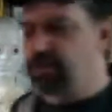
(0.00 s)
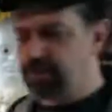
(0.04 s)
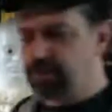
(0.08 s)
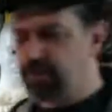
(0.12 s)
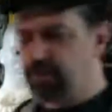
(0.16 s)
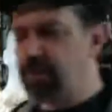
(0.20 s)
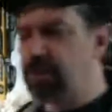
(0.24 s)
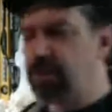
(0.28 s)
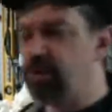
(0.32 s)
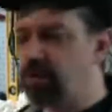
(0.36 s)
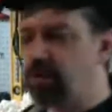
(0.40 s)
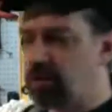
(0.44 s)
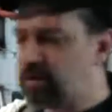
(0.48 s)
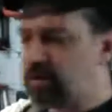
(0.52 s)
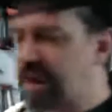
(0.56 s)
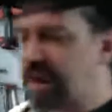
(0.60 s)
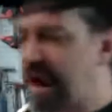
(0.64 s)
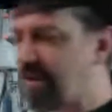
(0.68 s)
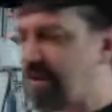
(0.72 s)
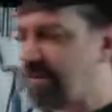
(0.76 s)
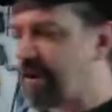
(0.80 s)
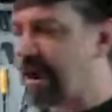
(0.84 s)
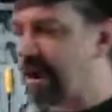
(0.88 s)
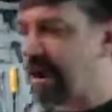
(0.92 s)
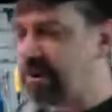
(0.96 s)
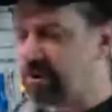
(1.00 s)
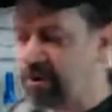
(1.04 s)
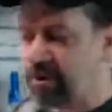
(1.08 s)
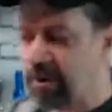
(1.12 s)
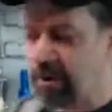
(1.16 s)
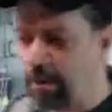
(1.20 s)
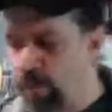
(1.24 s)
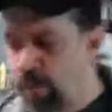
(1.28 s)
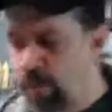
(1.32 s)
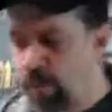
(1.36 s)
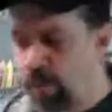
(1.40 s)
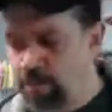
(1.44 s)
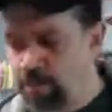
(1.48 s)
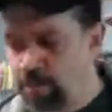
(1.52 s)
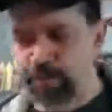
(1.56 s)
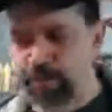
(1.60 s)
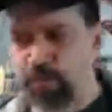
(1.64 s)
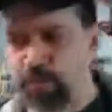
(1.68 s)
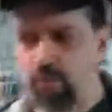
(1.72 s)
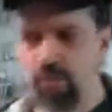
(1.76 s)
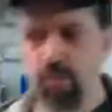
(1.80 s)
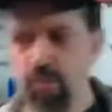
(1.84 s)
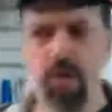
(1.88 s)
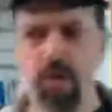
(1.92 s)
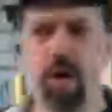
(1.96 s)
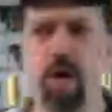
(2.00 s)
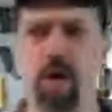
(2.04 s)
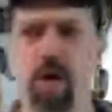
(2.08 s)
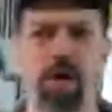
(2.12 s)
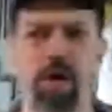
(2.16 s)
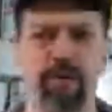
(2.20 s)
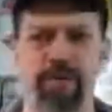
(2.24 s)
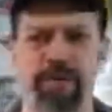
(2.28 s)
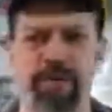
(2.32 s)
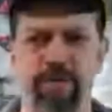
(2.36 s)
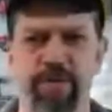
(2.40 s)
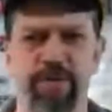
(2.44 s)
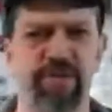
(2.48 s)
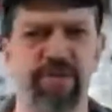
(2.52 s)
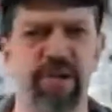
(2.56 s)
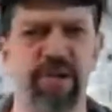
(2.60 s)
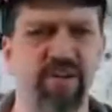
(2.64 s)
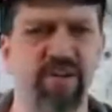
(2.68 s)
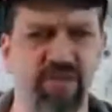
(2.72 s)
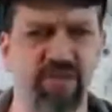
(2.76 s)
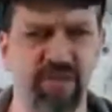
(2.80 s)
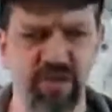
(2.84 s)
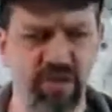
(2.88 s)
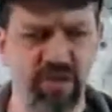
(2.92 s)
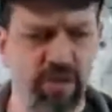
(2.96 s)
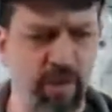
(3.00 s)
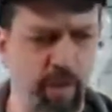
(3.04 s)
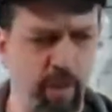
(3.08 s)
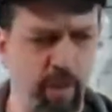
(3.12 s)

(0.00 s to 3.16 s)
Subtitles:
those half eyes, all different sizes,